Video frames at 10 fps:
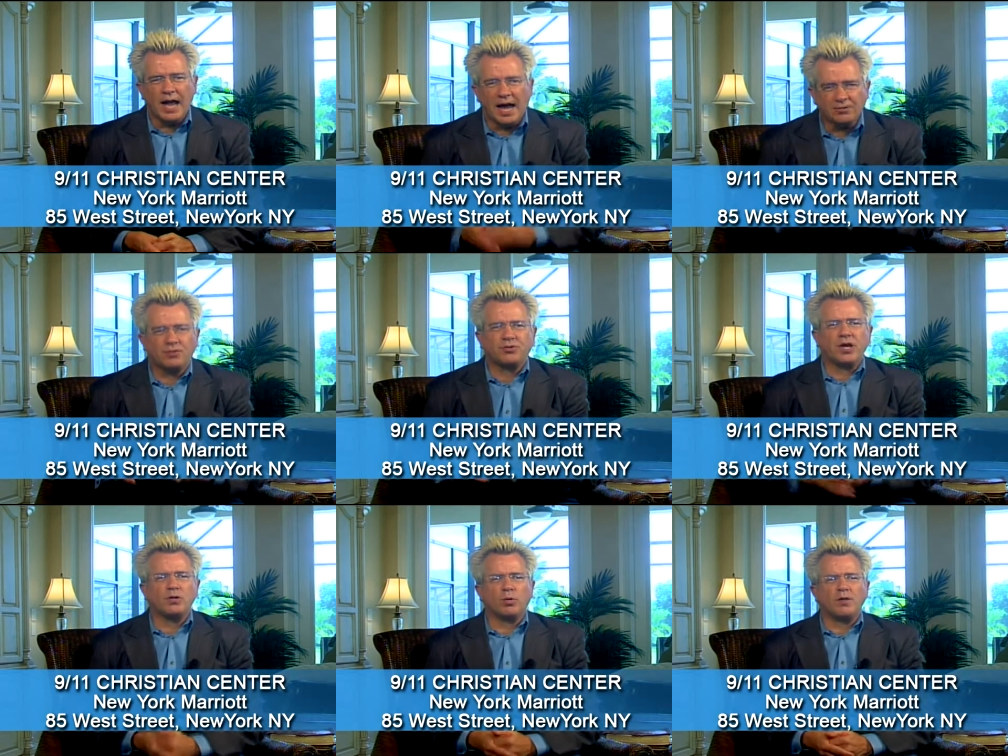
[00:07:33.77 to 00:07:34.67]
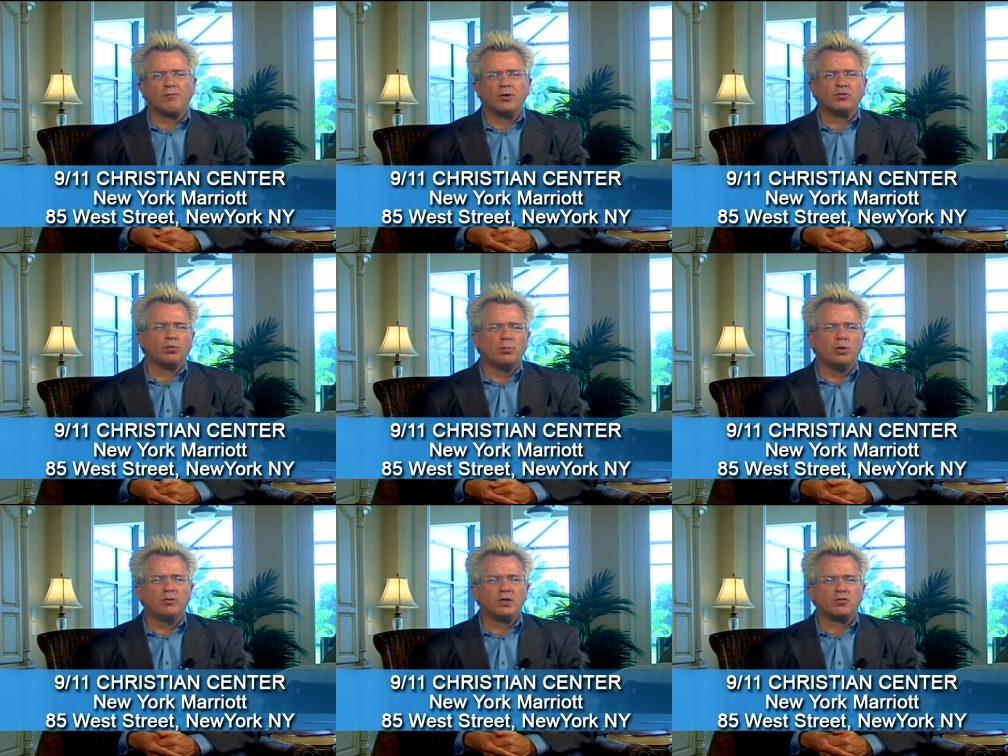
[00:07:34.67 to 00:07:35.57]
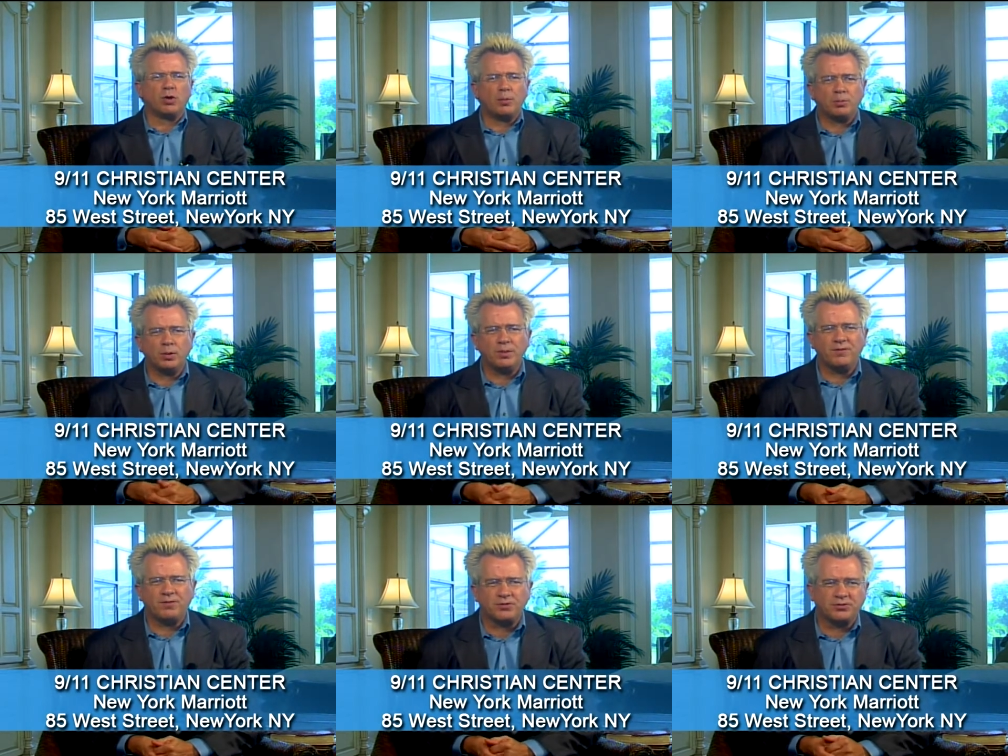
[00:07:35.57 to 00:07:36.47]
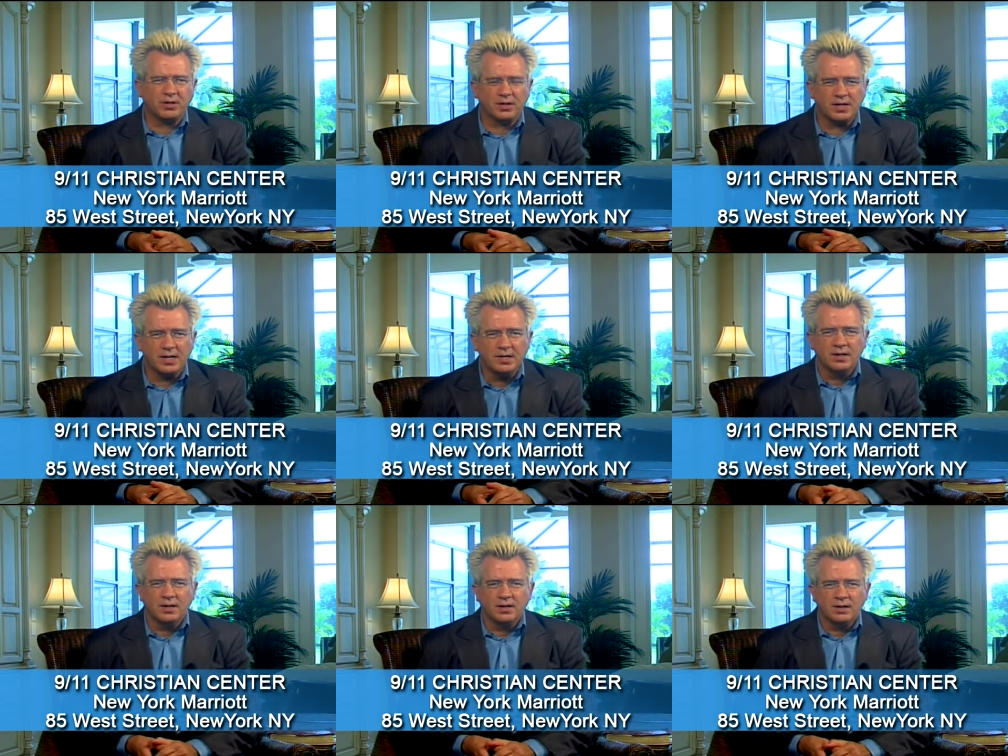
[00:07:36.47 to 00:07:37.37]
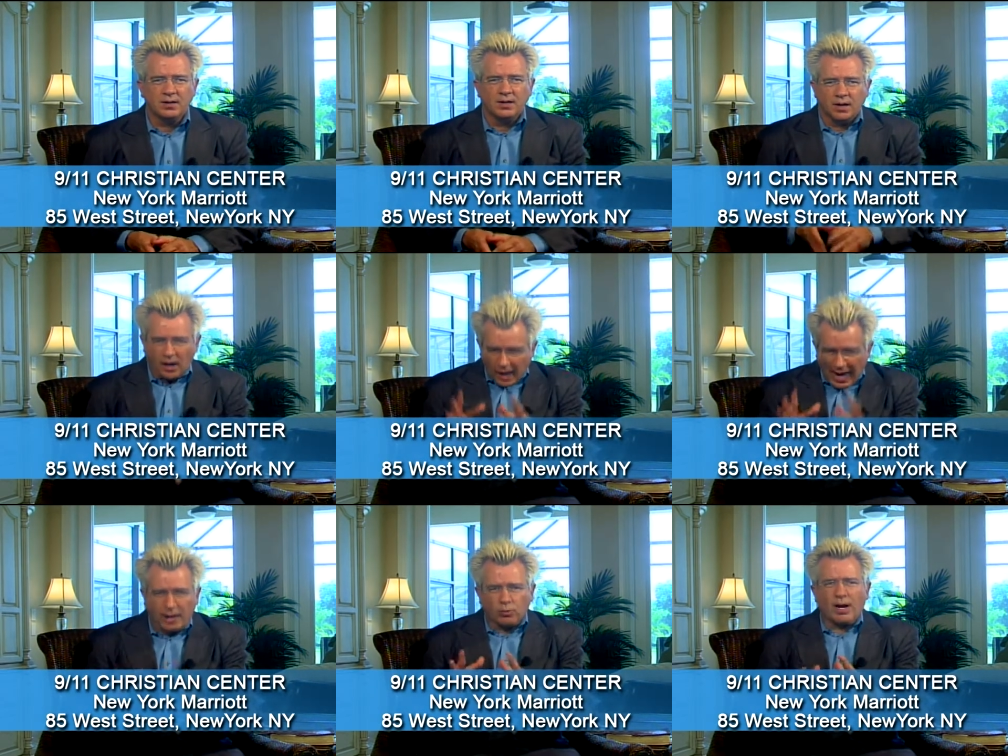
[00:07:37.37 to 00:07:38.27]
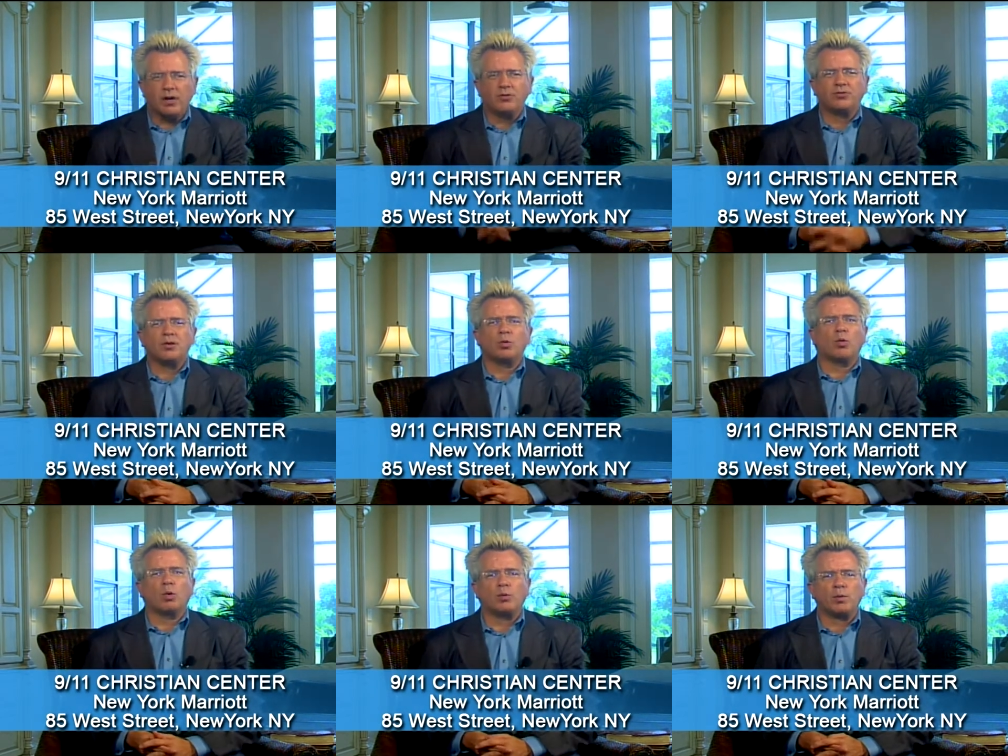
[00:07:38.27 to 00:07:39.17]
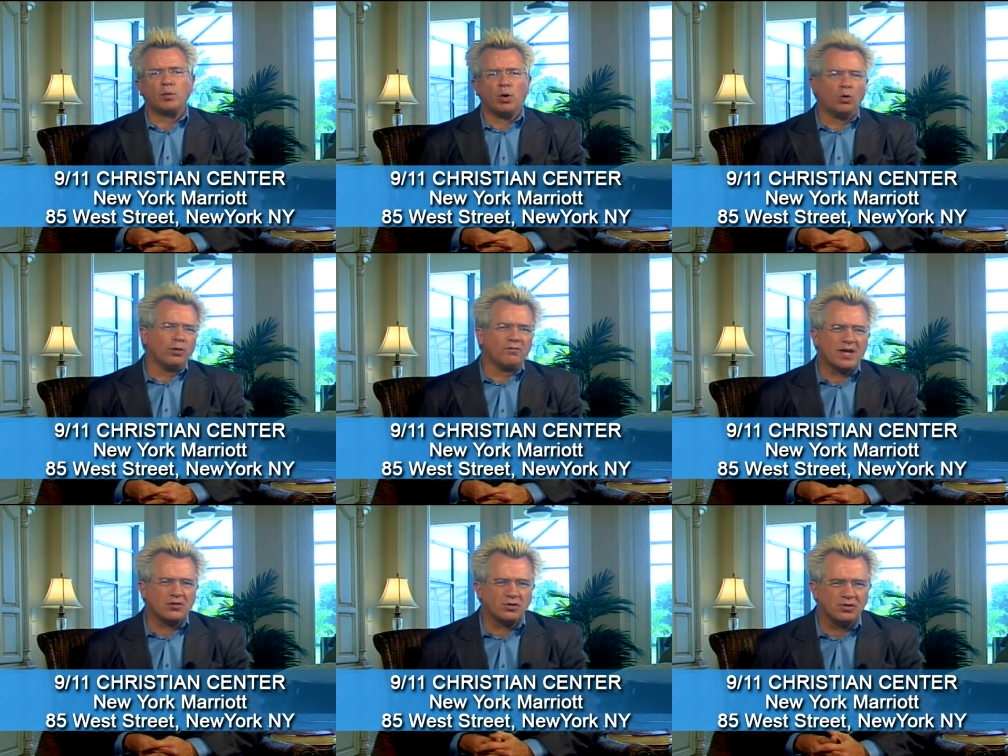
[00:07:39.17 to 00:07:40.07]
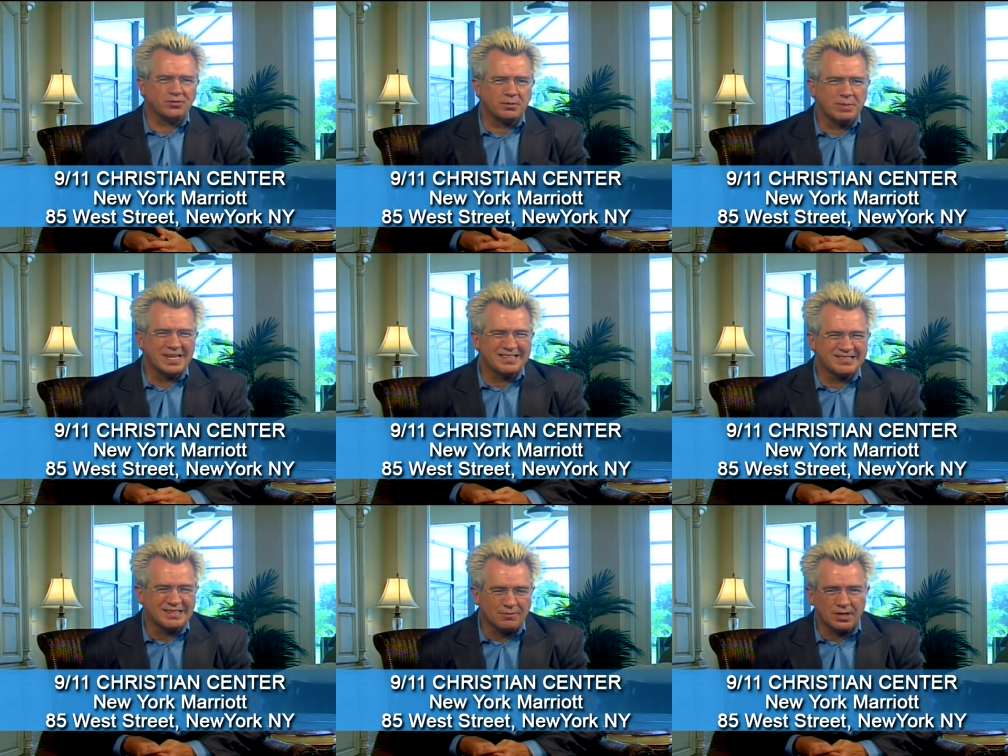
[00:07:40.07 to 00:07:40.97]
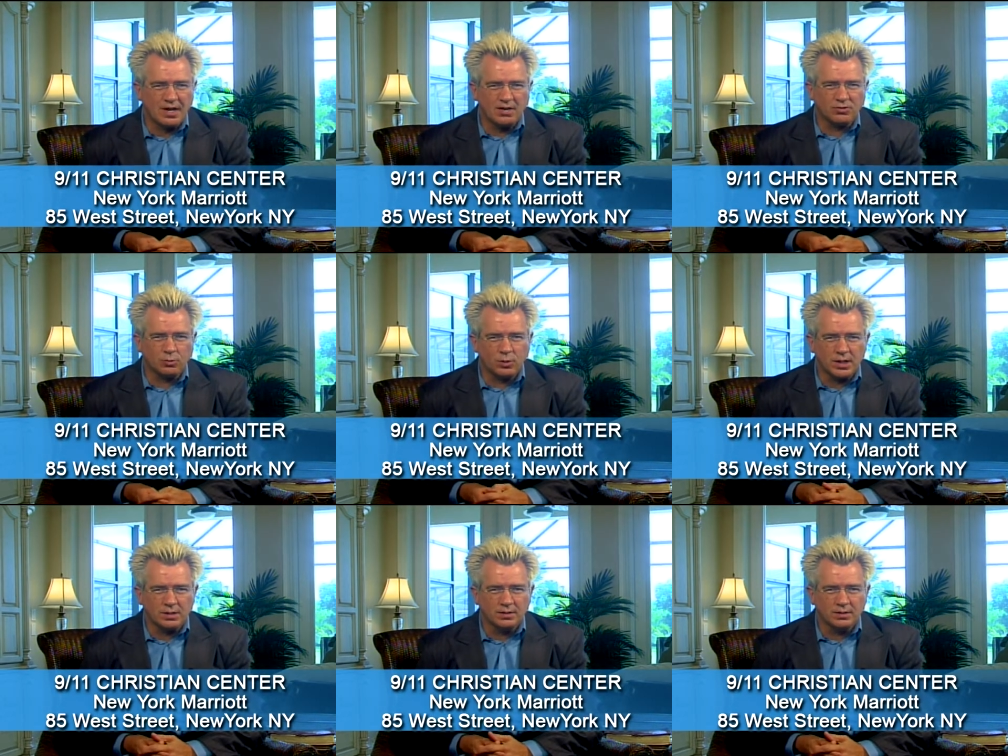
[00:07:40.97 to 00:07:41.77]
As of January 1st, we'll move into our permanent facility at Ground Zero, where we will hold evangelistic meetings seven days a week.